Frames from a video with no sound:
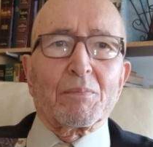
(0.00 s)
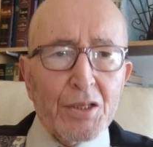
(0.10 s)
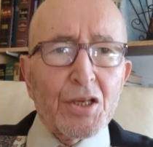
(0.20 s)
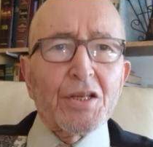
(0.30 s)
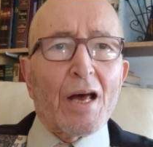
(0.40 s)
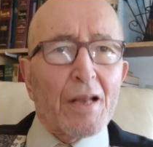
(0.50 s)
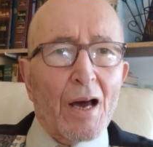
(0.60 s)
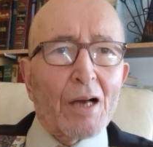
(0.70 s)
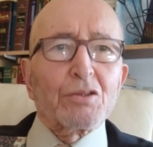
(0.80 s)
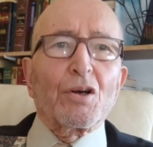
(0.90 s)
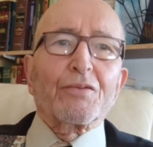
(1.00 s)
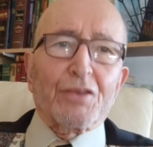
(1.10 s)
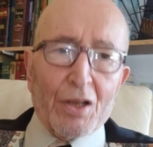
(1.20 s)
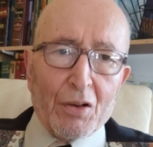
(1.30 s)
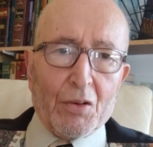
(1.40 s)
This is an act
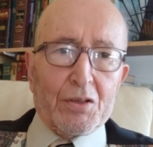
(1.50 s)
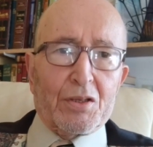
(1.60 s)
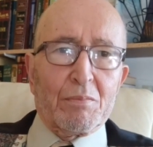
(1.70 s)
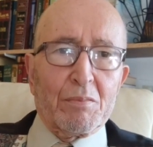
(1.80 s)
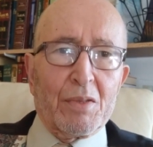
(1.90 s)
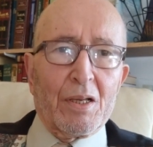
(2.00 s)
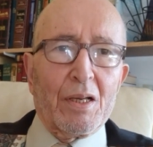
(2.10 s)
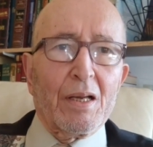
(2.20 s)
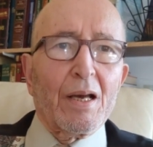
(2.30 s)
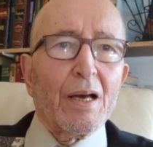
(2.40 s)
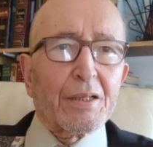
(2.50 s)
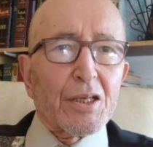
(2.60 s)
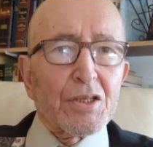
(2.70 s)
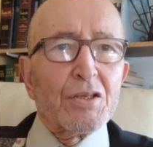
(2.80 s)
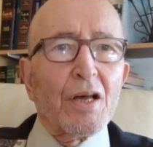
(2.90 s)
of terrorism. It
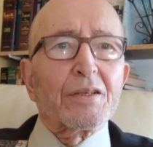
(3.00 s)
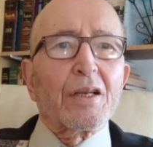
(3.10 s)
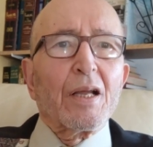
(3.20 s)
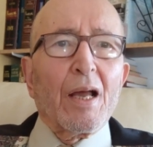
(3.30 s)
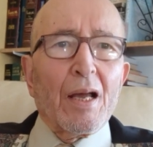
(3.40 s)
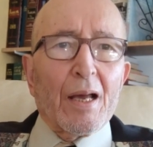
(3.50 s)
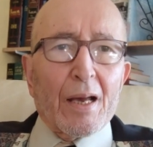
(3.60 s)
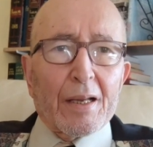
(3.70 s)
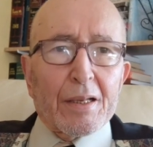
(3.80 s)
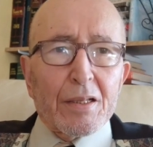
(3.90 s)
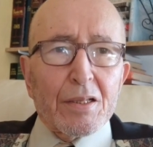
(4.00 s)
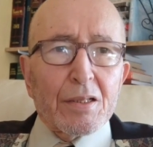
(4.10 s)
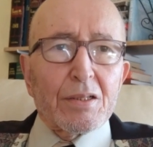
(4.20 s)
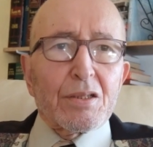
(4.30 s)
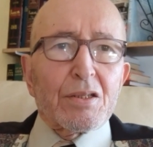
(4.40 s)
is not a
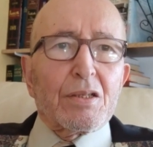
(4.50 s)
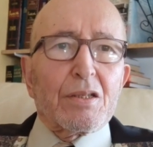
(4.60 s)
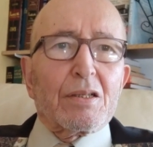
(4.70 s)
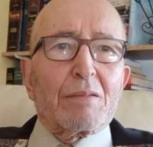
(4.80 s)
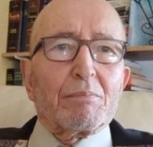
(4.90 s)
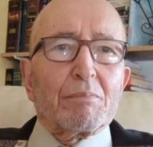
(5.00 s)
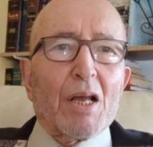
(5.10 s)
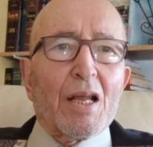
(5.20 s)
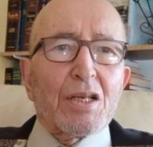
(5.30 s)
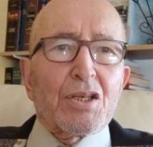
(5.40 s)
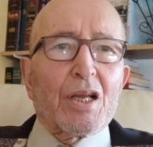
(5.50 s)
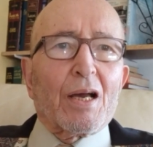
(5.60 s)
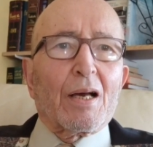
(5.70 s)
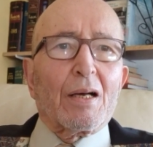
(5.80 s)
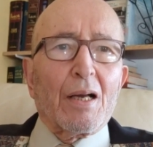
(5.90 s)

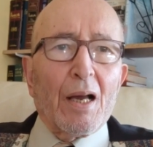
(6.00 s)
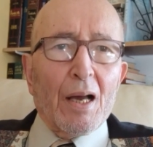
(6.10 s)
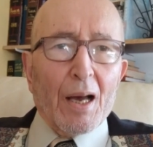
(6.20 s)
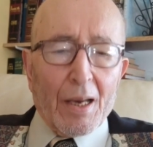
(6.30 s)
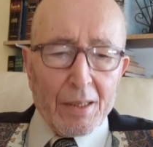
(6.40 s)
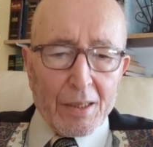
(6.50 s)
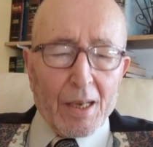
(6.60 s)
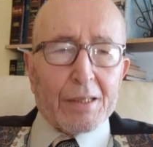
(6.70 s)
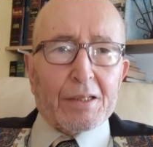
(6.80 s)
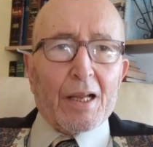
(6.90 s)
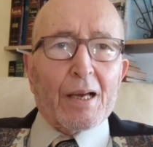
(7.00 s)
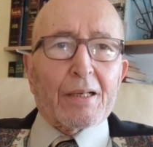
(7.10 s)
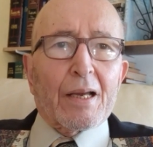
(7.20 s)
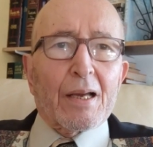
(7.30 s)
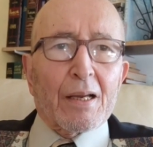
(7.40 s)
militia
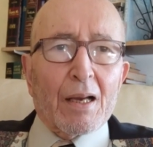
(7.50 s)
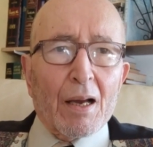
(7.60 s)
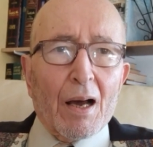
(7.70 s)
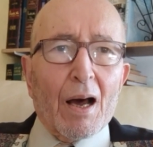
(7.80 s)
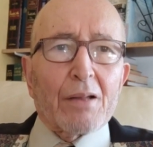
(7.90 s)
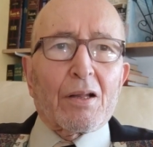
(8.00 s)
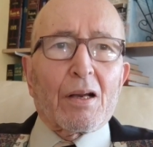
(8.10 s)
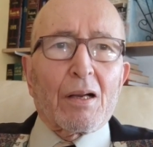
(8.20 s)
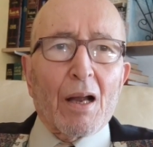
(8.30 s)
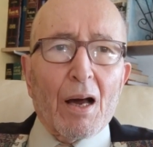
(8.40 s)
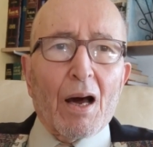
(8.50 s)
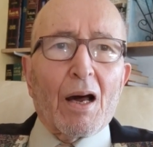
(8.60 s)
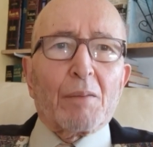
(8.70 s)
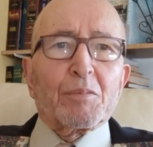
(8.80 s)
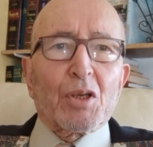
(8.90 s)
attacking other
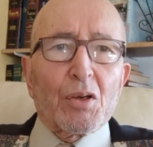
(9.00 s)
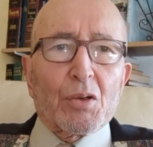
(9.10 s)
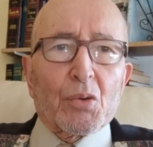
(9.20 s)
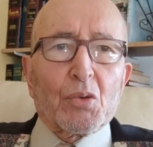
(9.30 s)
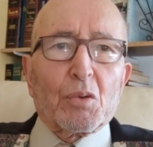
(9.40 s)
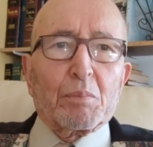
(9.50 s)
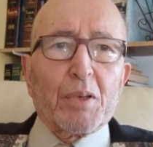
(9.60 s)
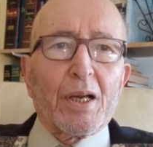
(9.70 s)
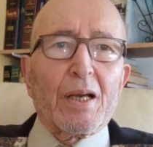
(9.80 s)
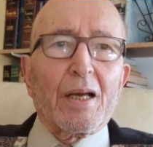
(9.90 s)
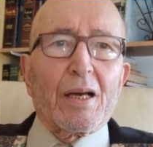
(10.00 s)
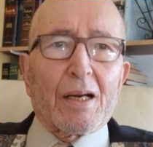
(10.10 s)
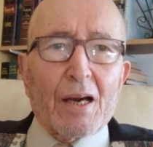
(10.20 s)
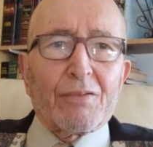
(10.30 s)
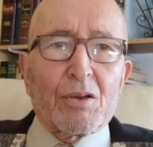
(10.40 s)
armed group, a
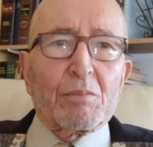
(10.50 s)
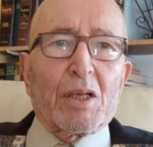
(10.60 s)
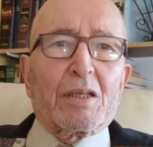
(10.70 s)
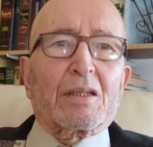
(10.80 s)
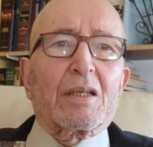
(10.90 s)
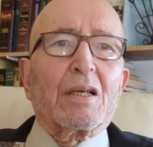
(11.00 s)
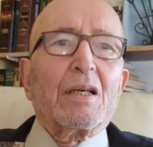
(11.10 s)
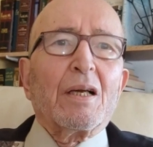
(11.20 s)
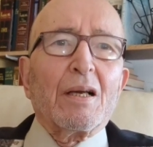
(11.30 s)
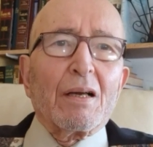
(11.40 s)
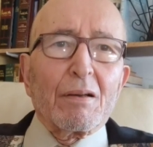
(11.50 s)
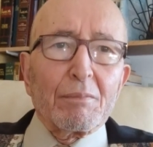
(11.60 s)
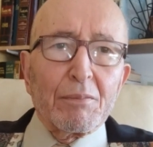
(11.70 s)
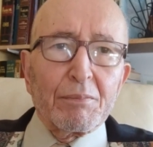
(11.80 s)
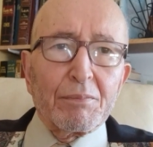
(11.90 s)
government,
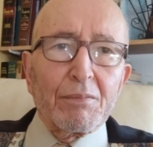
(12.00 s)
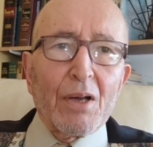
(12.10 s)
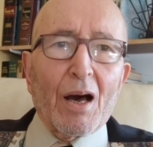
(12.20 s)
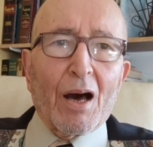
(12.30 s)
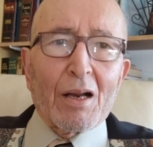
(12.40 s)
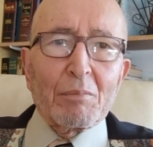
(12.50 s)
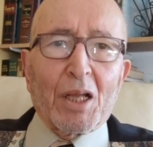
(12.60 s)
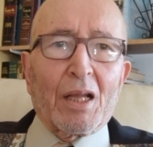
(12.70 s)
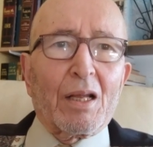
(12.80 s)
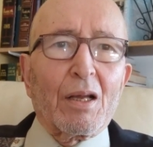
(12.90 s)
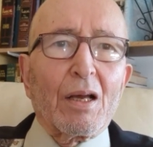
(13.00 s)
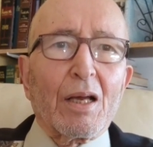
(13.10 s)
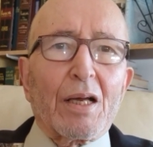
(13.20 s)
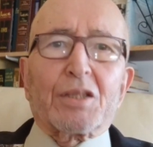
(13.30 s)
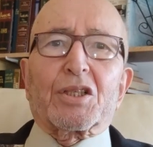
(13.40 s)
army,
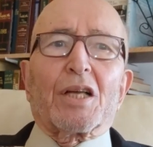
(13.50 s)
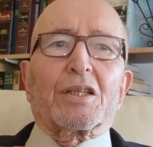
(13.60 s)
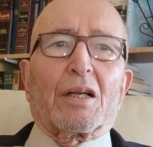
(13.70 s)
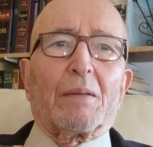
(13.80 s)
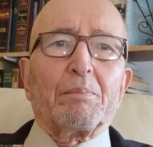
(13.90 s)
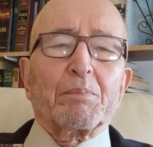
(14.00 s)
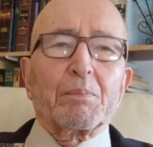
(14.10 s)
etc.